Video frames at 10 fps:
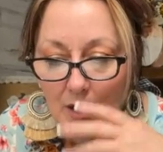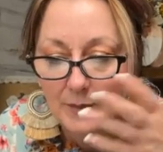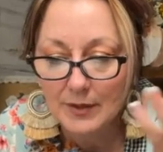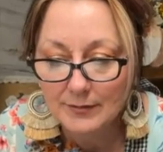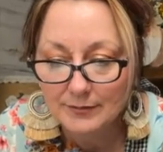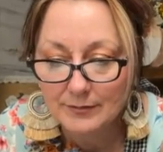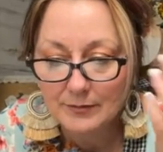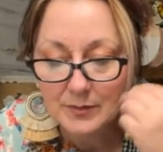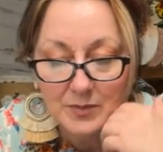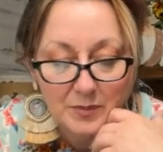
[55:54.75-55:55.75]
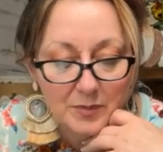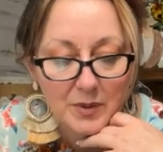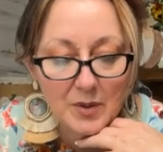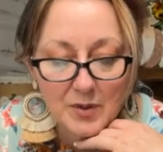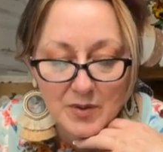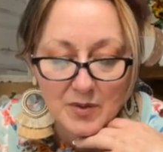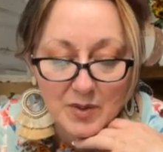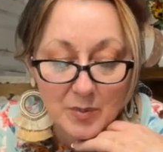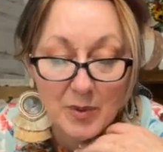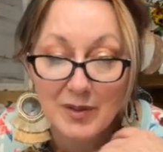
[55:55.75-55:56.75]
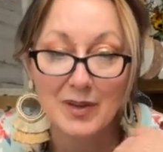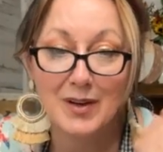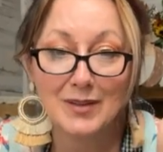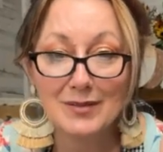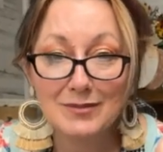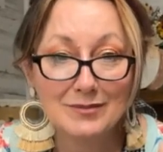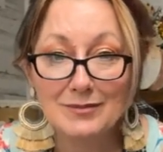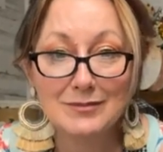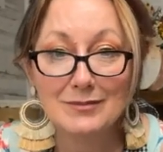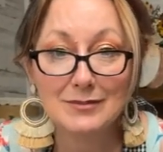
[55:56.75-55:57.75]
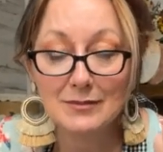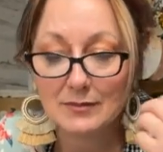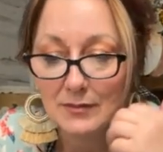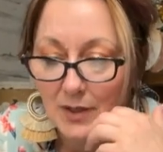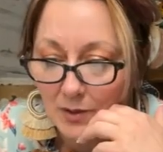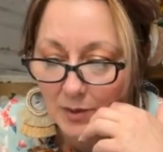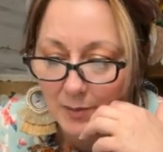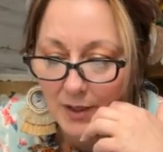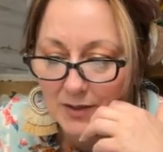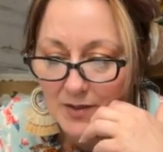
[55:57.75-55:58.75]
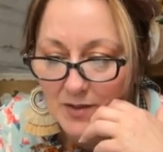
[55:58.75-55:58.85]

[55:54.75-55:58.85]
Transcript: I mean, Pluto's her support dog. You know what I mean?